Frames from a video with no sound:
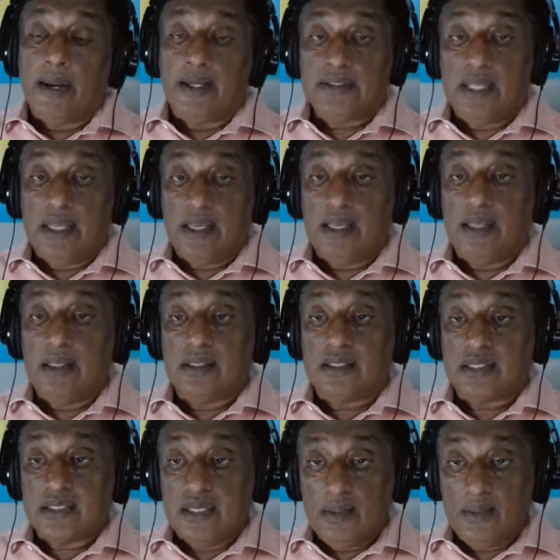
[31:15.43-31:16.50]
are taking
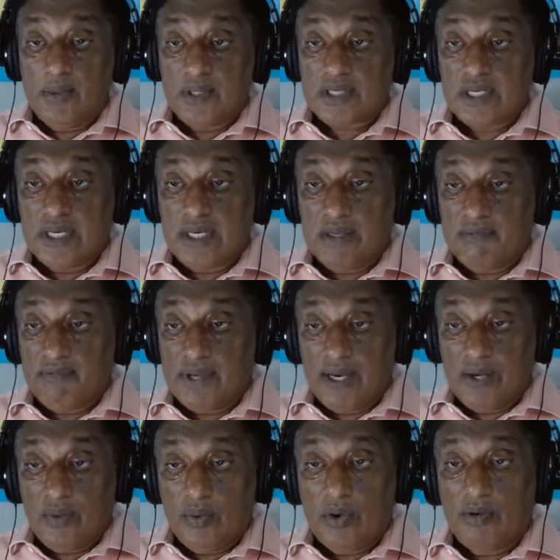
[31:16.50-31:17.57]
seriously the
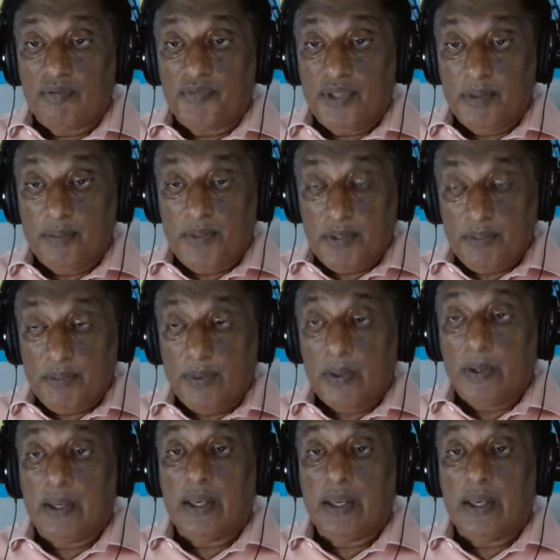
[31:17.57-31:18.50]
value of their people.